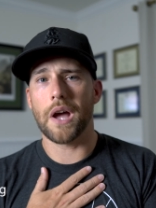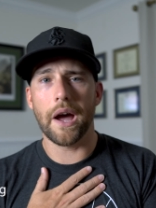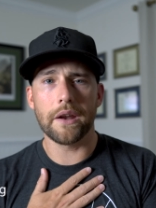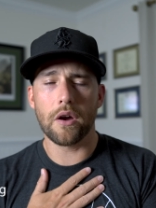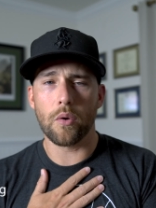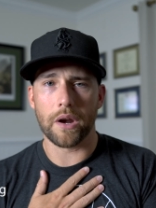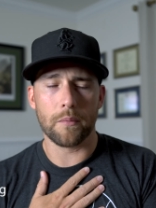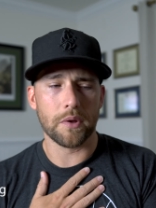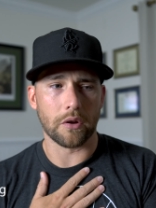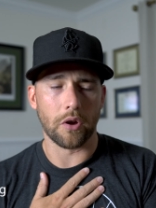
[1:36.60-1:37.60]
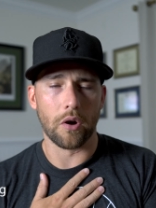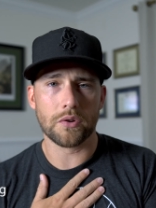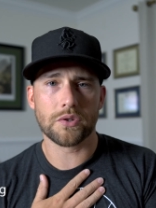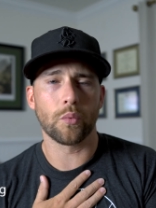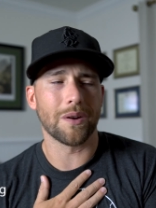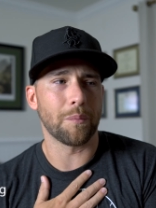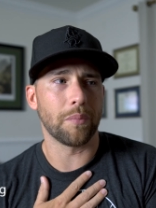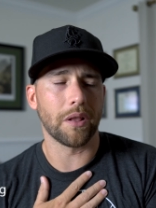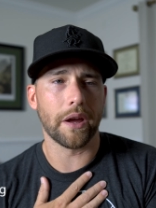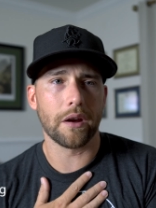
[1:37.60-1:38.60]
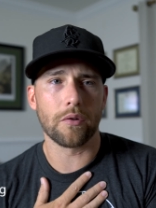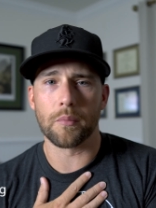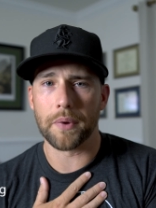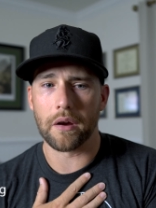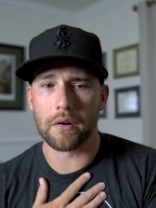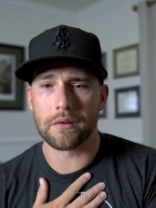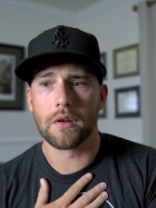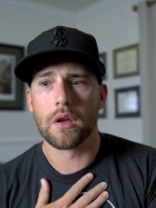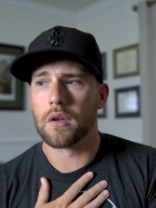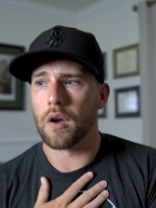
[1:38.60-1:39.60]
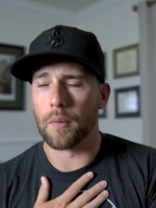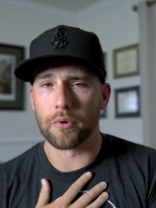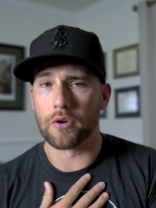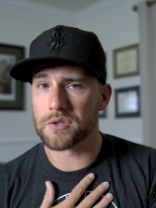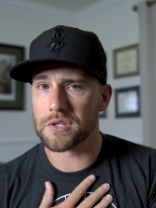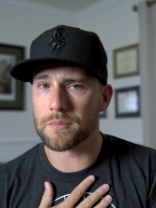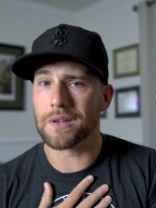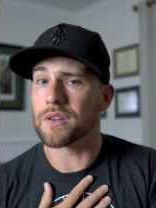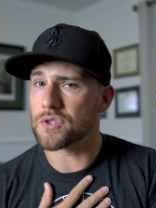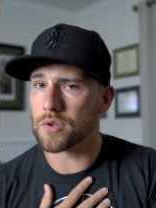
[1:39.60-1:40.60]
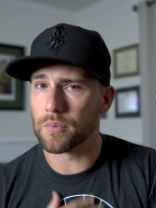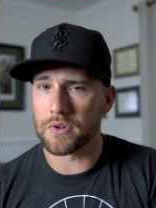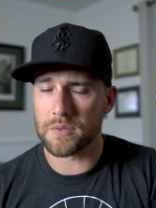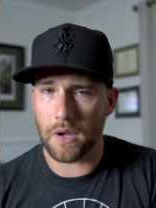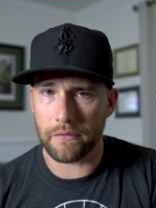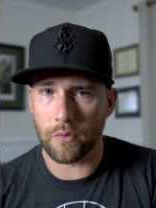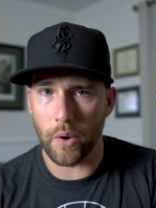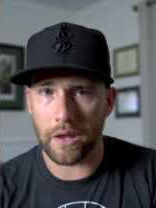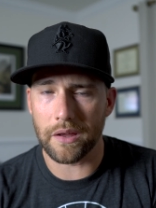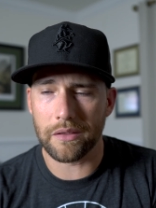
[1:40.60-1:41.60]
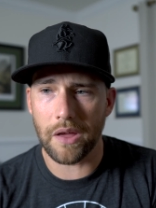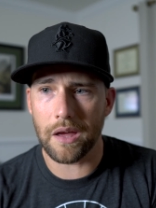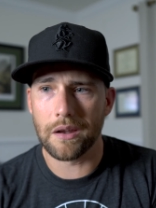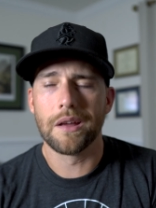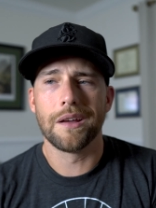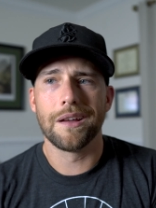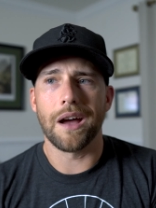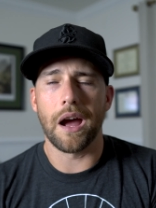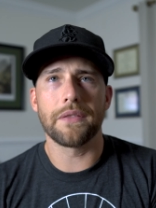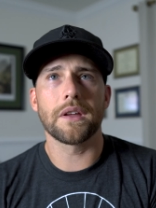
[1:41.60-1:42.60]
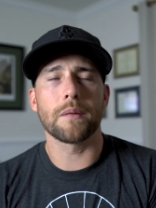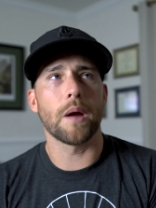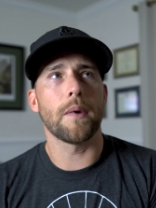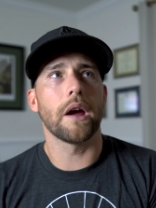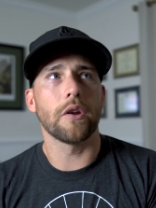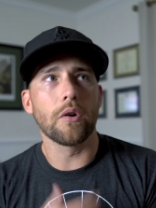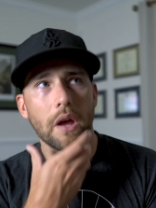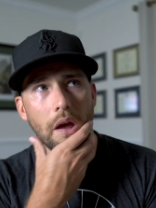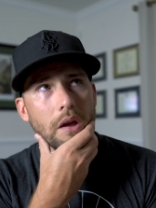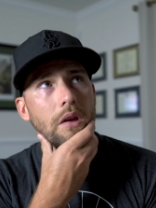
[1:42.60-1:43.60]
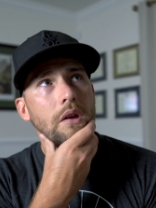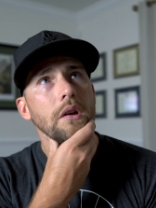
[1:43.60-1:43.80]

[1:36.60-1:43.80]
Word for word: I know when I've been a coach, when a player or a parent approaches me in a super respectful way like that, I think in my mind, okay,